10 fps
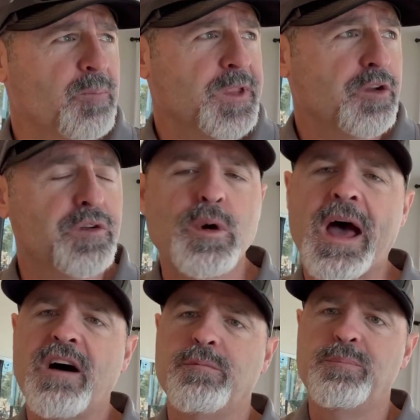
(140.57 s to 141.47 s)
You do
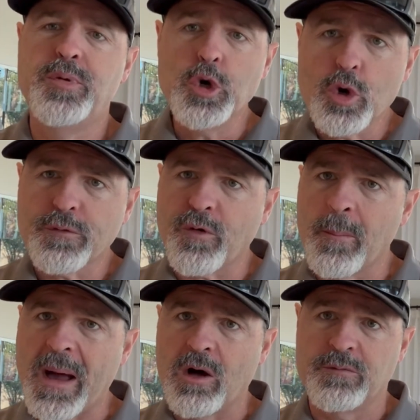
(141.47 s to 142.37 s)
have
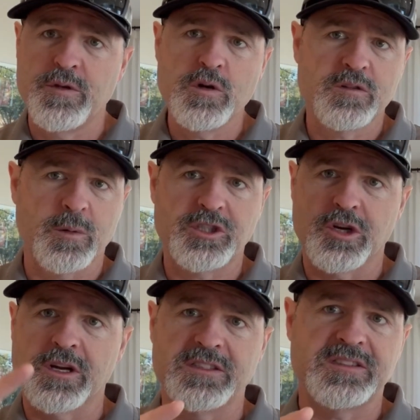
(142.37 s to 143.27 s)
beautiful mountain views, which
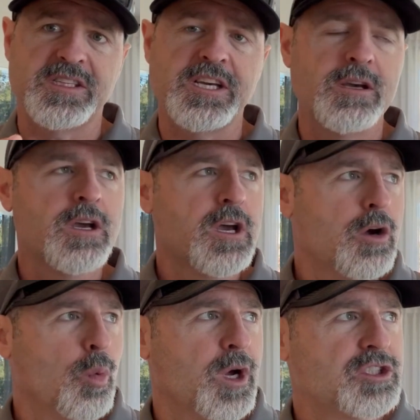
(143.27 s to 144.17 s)
you're gonna see,
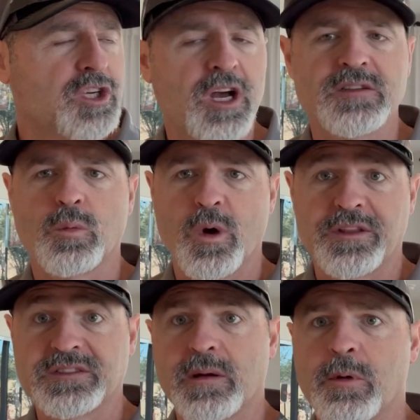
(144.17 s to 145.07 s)
which
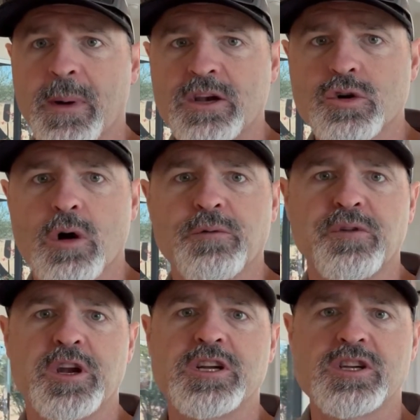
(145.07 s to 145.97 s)
with some of my drone
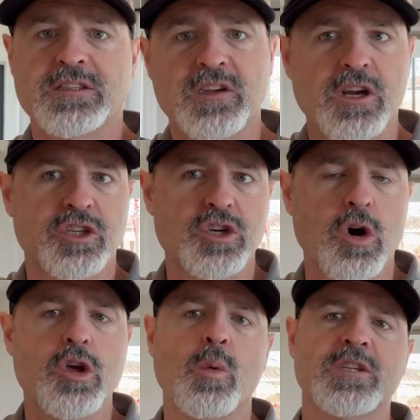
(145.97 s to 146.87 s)
footage that's gonna
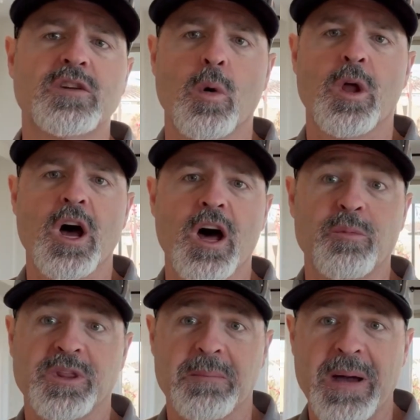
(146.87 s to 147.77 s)
show you what's going
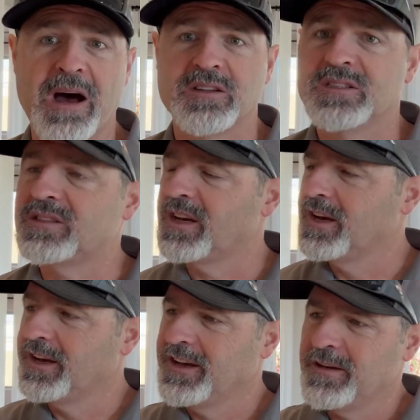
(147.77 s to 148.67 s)
on with the mountains.
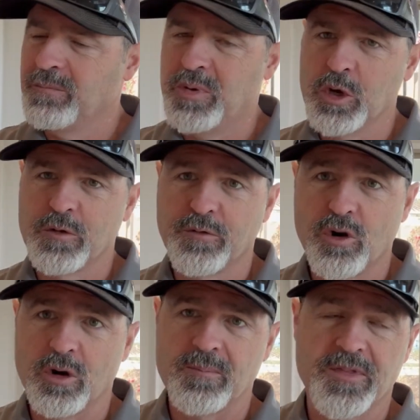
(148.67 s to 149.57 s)

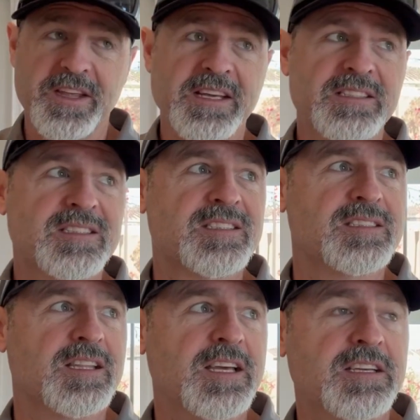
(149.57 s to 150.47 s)
Beautiful. The
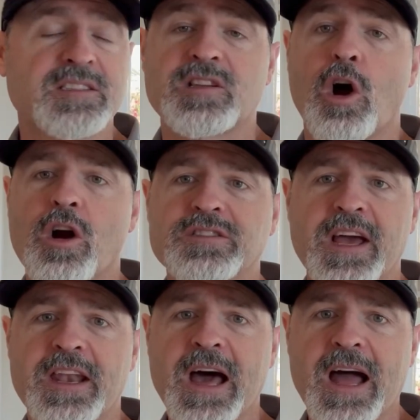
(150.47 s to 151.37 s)
stars
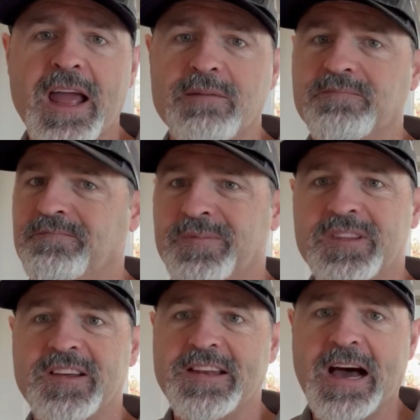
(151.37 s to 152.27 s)
at night
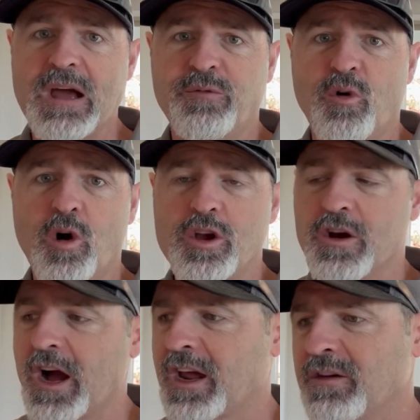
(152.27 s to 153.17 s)
to die for.
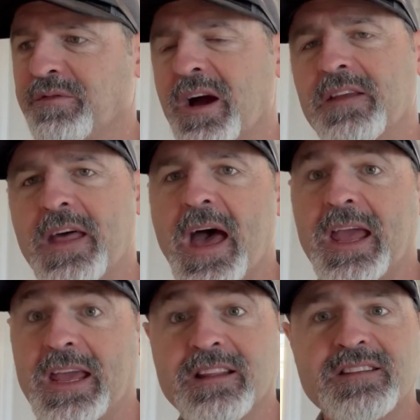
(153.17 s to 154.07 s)
You're not gonna find
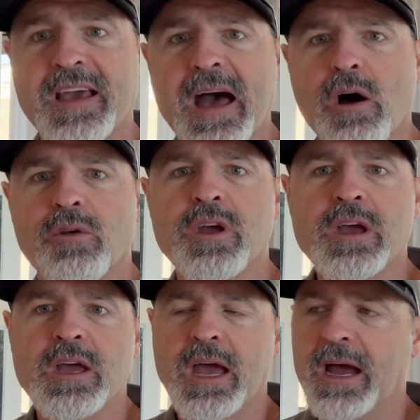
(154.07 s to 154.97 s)
that in town,
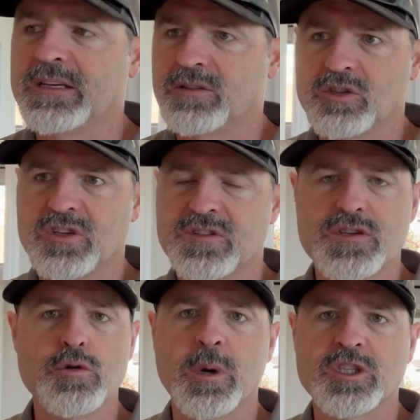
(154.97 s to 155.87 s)
as there's
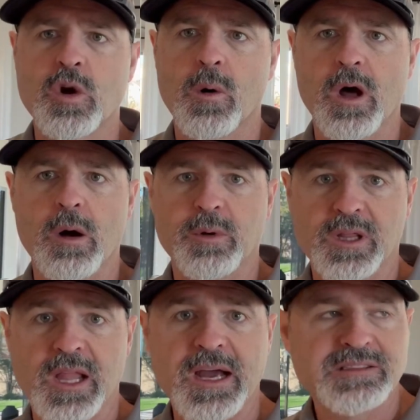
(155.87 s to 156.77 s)
just too much going on
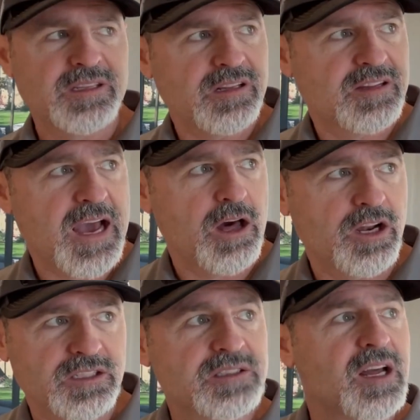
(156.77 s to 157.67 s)
with lights in
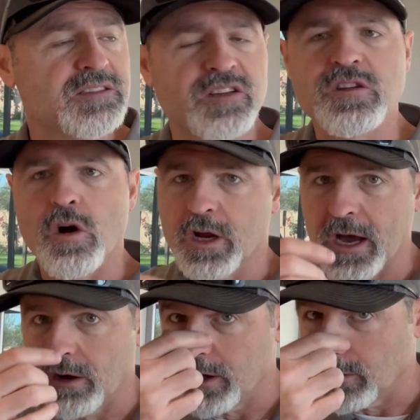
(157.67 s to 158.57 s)
town, and it's nice and
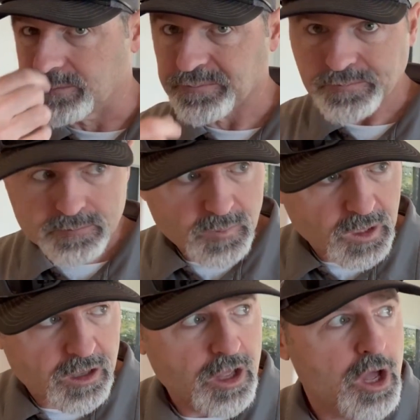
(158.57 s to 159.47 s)
dark out here.
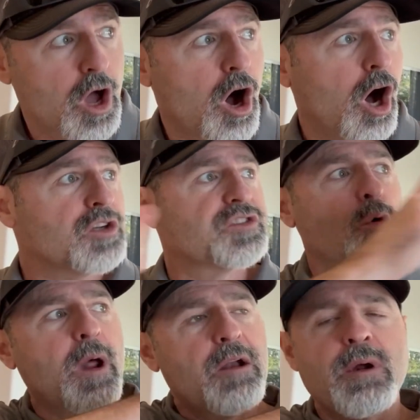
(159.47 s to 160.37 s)

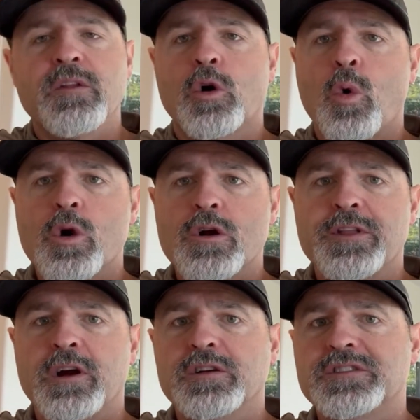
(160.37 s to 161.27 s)
Also, right around the corner,
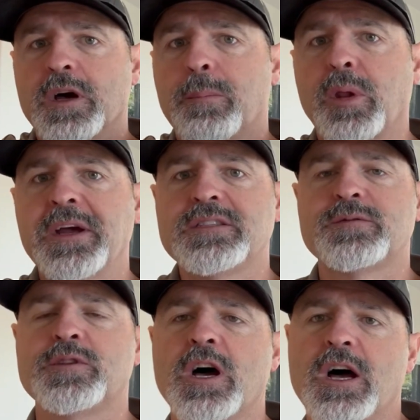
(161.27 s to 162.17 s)
there's a
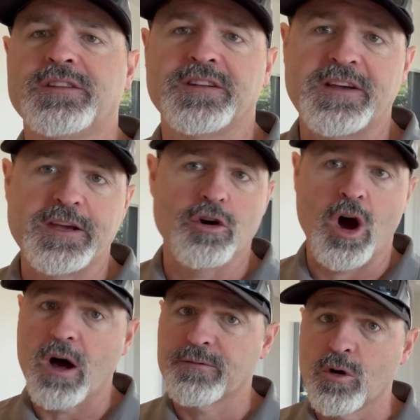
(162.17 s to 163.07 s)
place to take
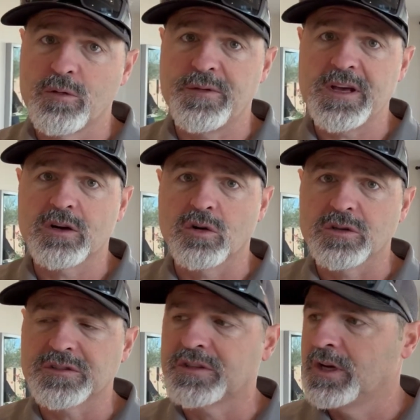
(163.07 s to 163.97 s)
your off-road
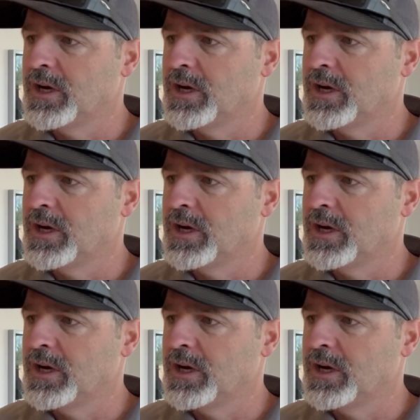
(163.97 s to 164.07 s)
vehicles,